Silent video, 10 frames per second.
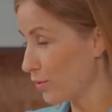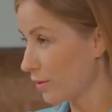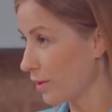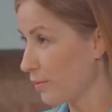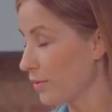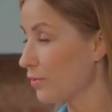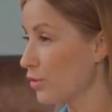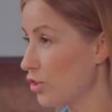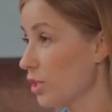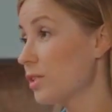And
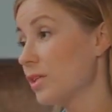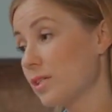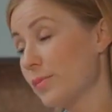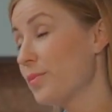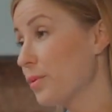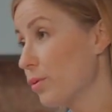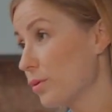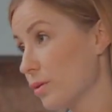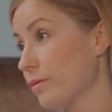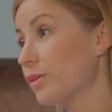sometimes, seeking
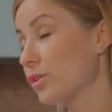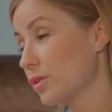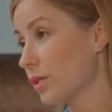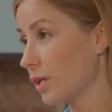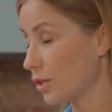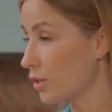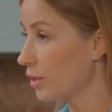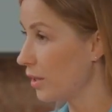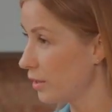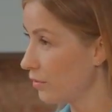professional support is the
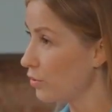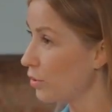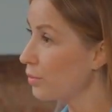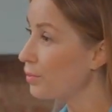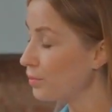key to unlocking